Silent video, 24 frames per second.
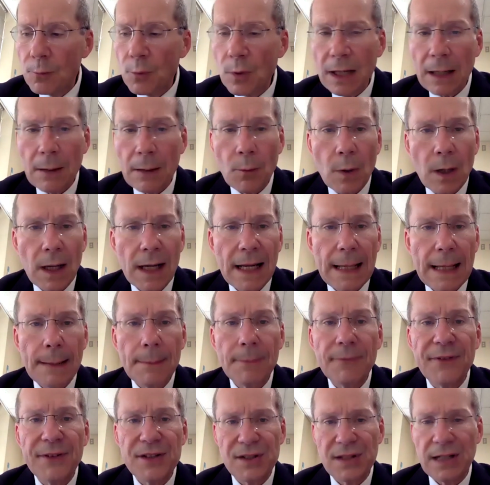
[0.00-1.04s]
what I want to
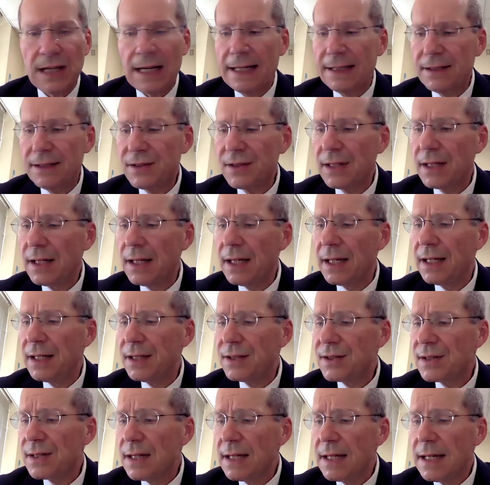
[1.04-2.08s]
emphasize
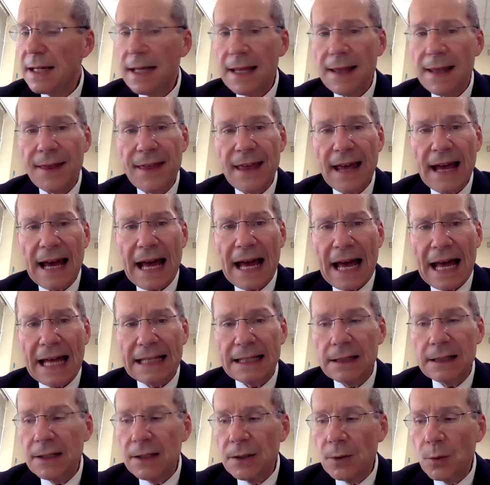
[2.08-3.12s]
is that
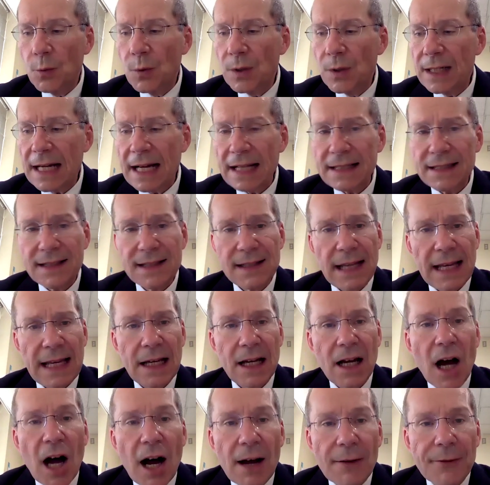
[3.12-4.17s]
we're not
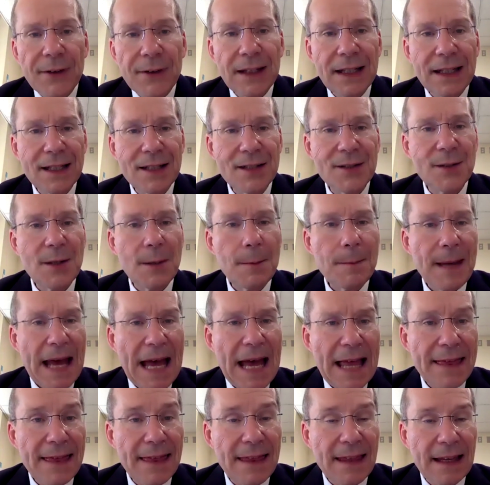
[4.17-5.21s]
saying coffee is a
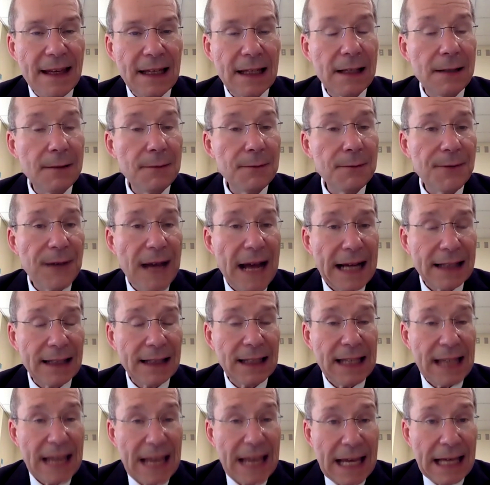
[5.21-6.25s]
bad thing. And in fact,
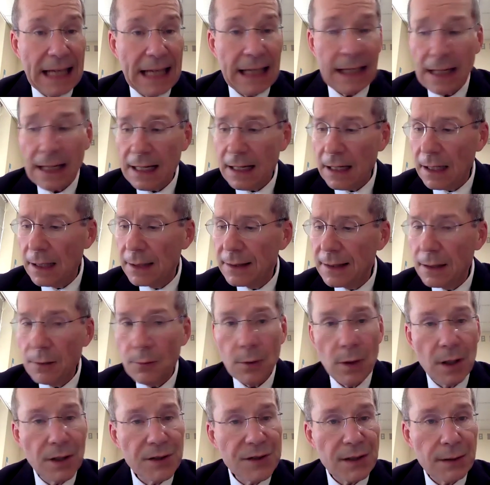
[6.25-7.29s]
again, uh, there
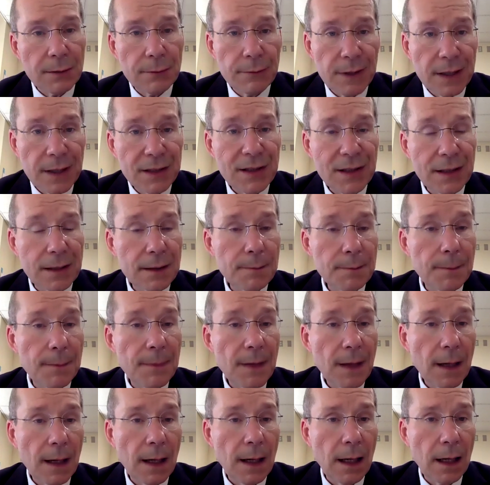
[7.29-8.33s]
was a recent
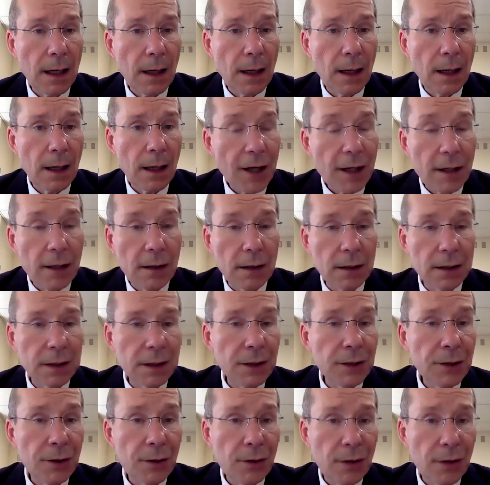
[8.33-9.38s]
uh, article in the
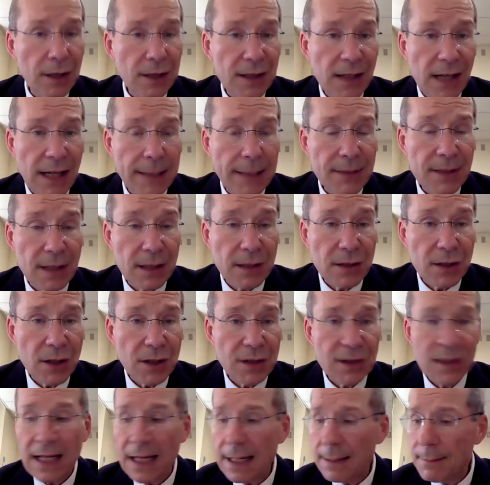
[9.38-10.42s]
New York Times that
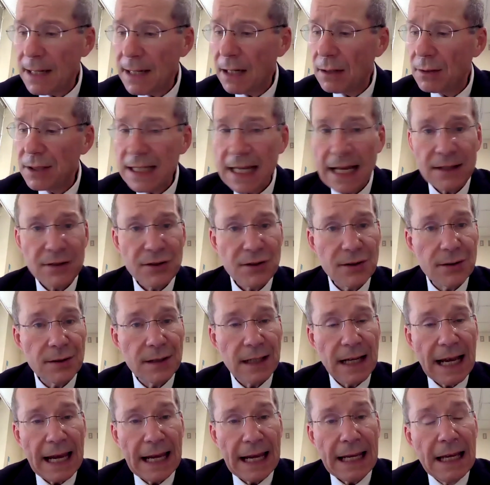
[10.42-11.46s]
just came out
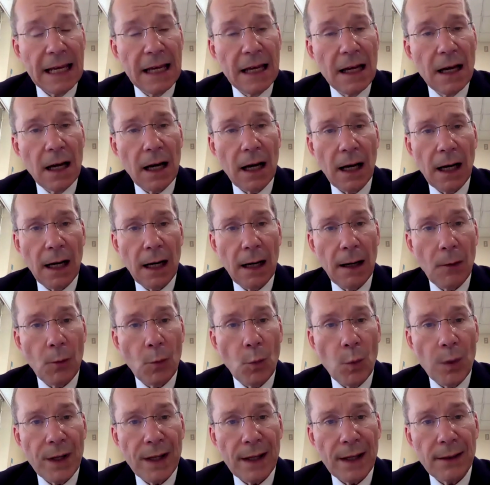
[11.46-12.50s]
yesterday uh,
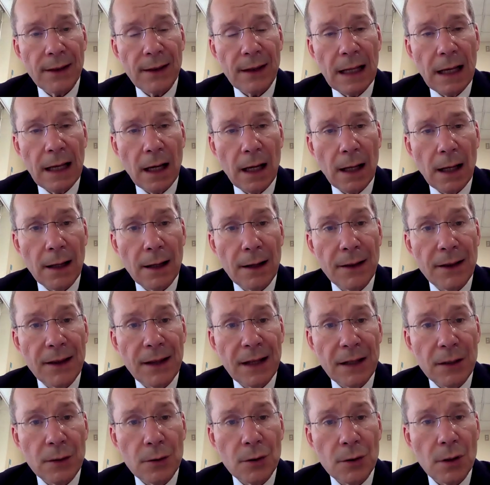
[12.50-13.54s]
with uh,
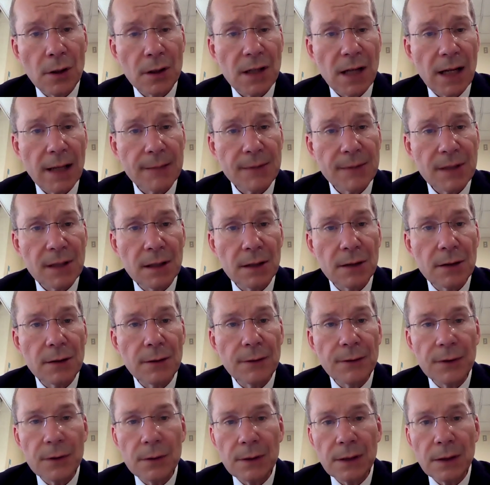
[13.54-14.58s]
the New York Times
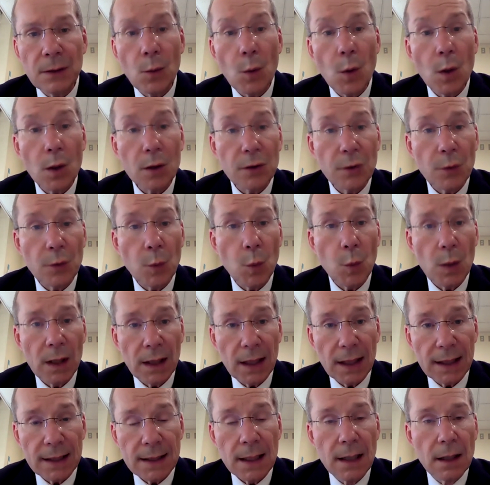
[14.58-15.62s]
interviewing Walter
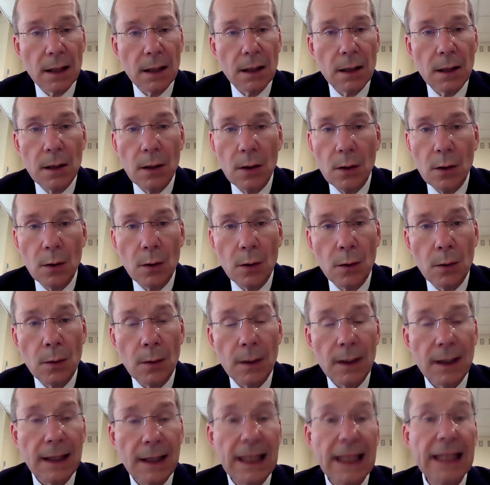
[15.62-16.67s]
Willett,
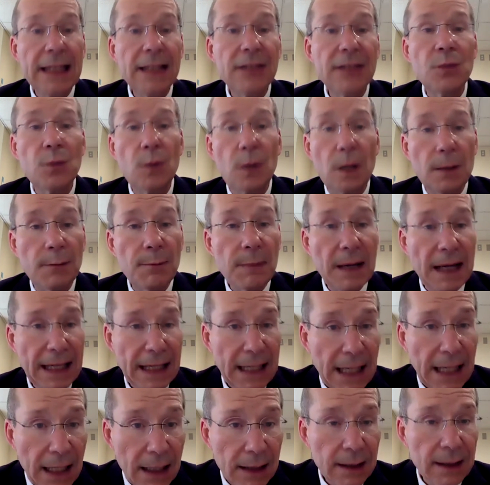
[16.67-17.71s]
who he's one of my
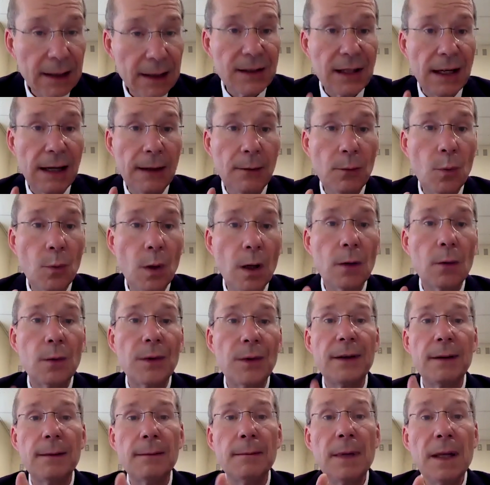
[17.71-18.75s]
colleagues. I work with
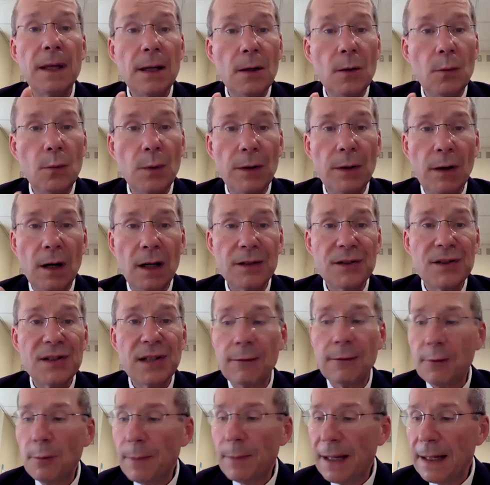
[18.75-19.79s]
him. We're on
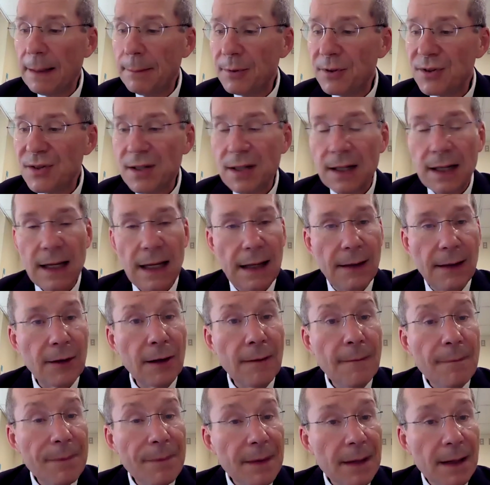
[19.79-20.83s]
several papers
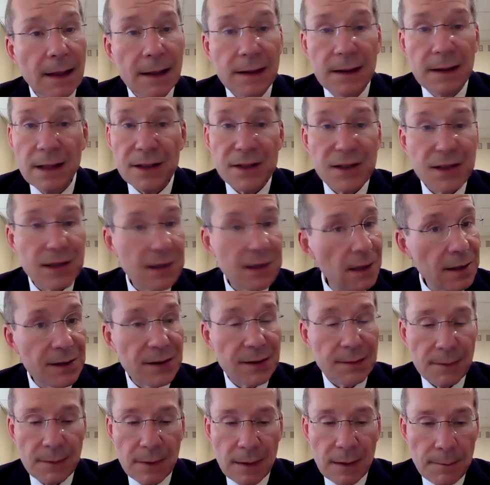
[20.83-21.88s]
together. This
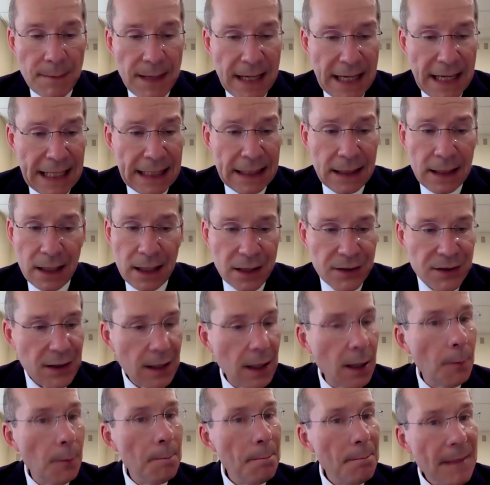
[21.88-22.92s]
this man is
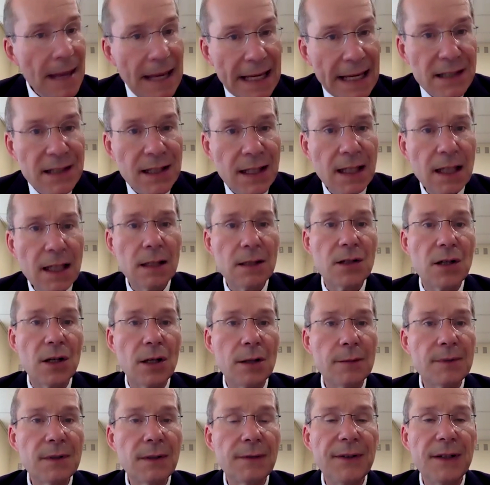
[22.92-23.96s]
amazing in
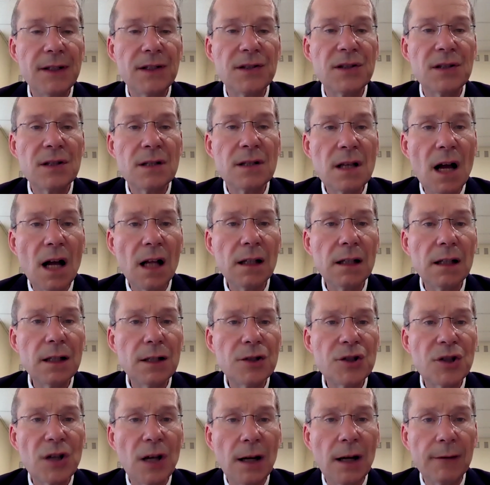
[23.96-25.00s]
terms of his
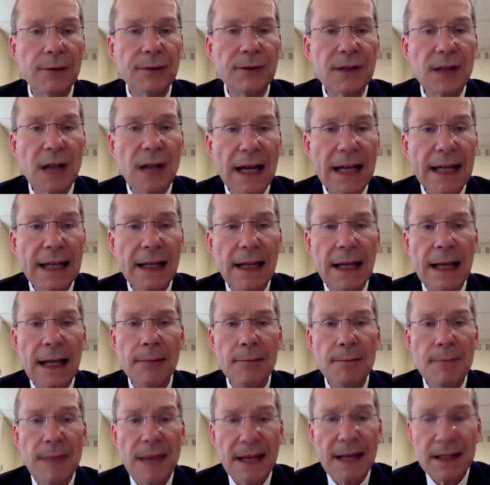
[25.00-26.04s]
knowledge of diet
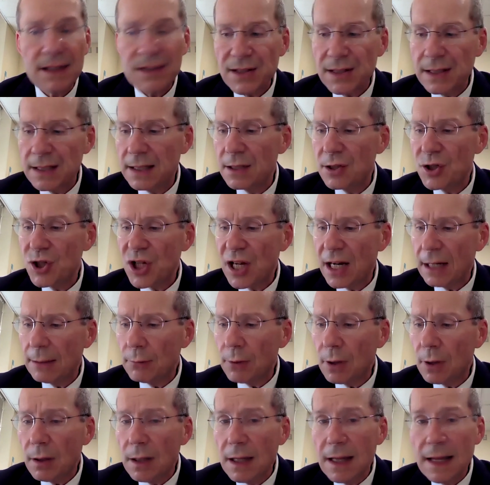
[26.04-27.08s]
and medicine in
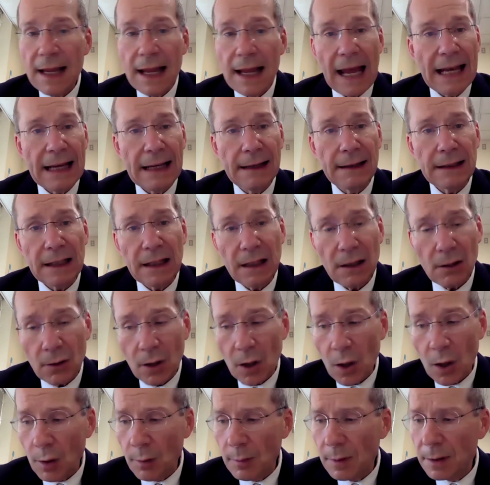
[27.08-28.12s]
general and in
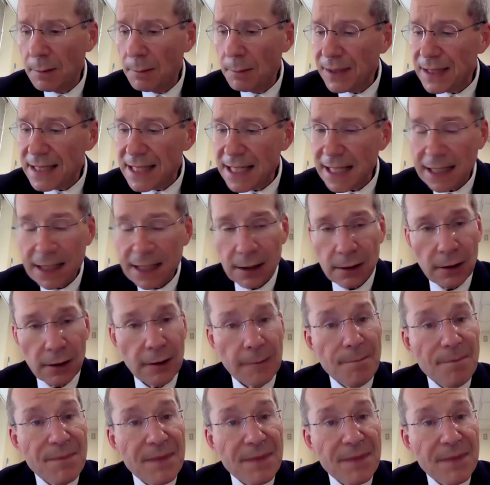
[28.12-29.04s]
glaucoma in particular